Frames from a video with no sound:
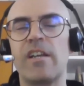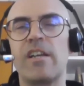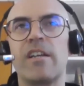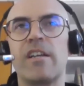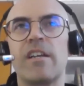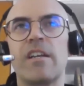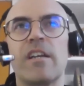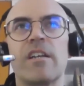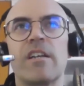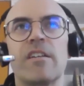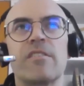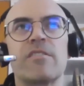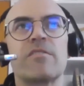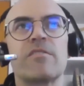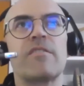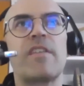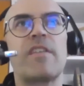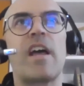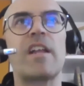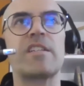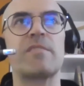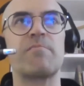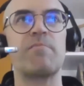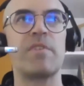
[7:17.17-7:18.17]
And so
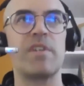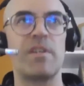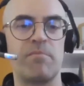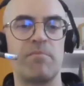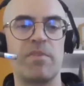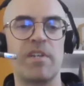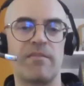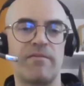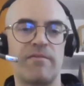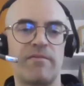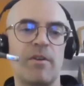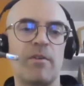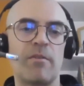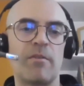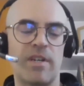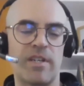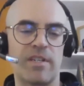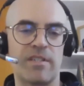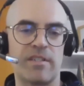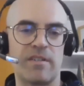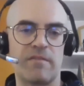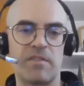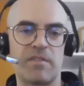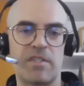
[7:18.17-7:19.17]
that's been a big
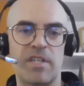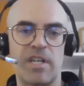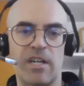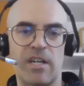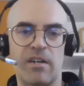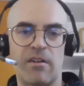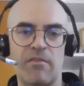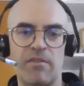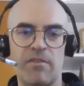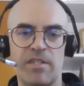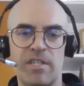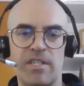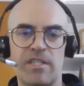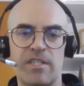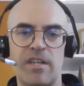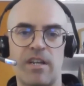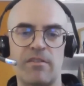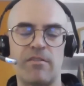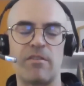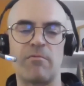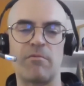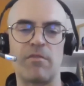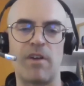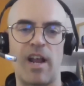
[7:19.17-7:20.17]
focus of Synchro, is to say,
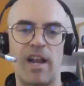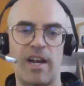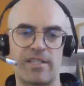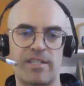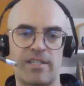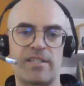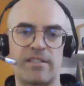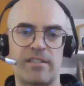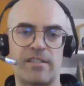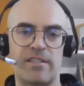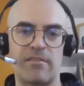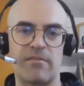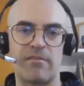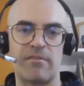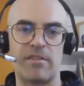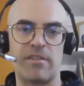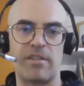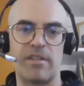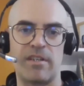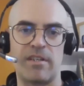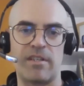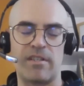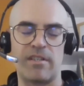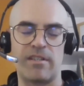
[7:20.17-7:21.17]
no, we're actually,
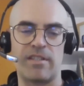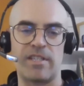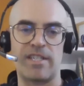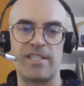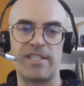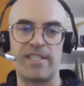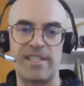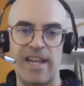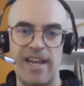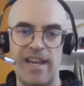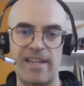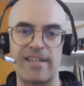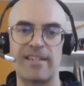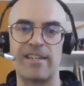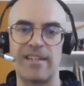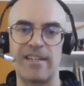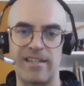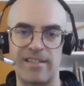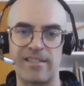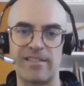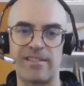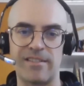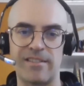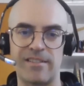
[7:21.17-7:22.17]
the
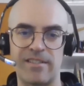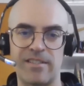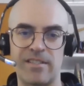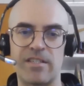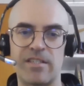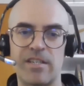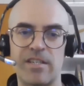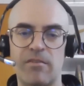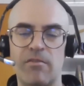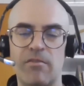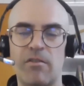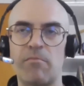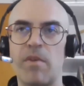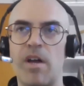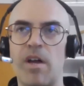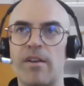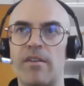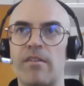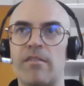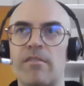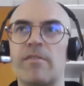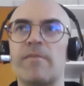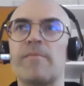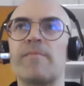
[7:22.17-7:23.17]
data, the Synchro
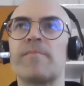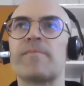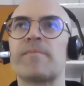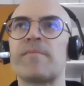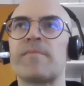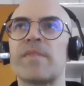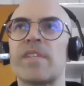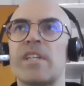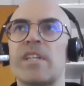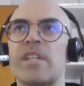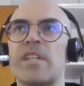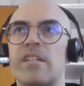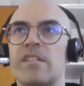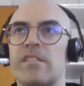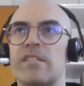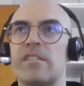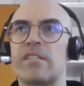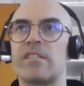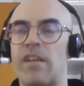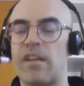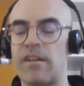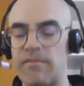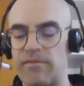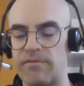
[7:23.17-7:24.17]
model, it's
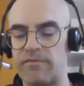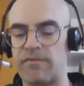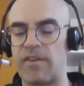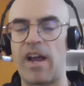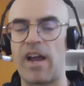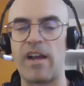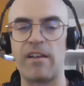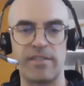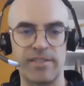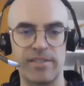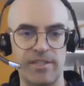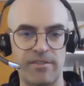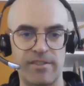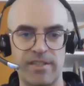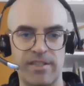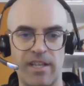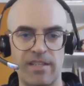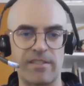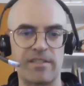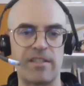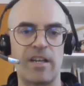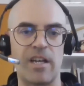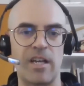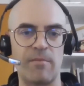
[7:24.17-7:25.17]
not a file on your
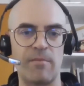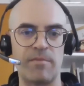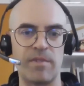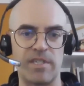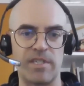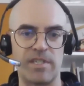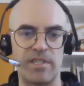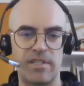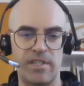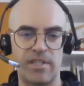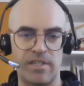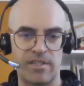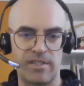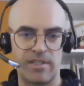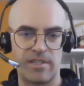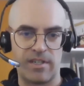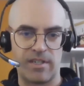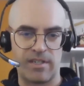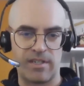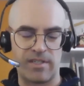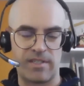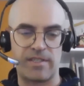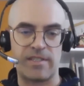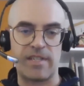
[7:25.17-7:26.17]
desktop. It's
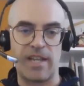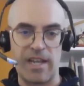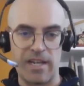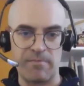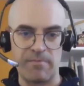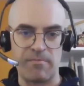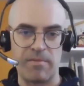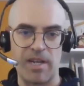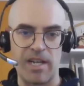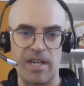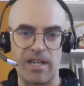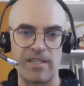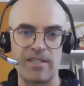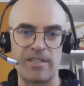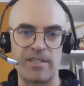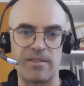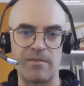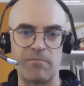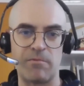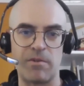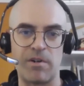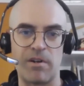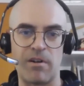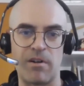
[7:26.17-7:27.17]
a database
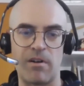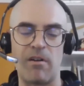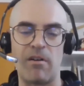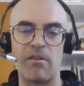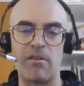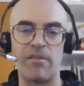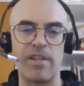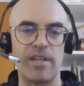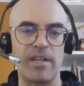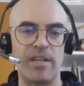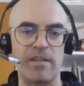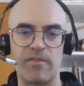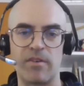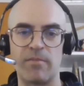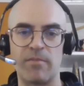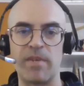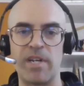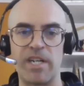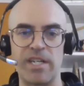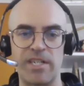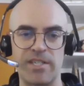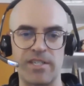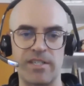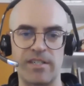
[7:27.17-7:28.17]
where all that
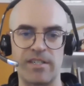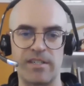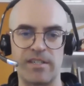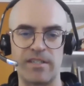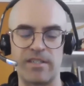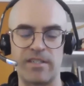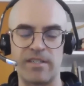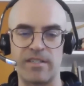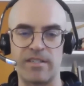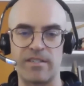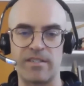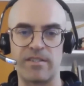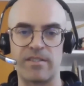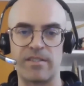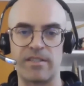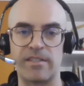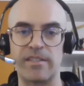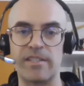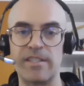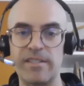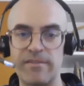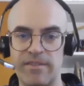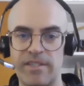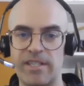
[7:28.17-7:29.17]
information is
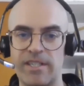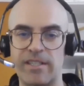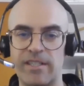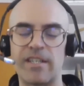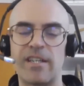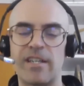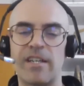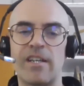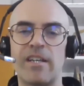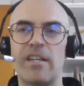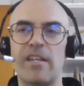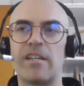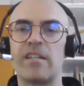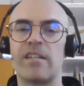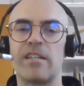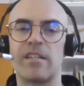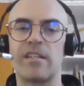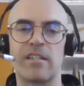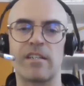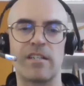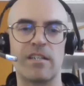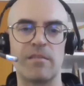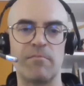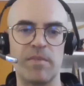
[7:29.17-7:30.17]
living
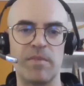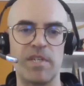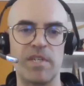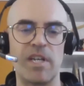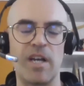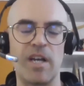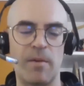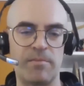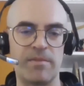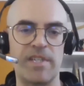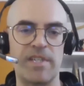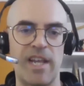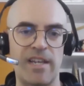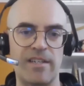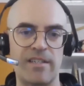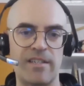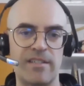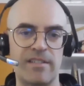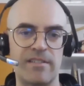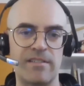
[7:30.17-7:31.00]
and can be updated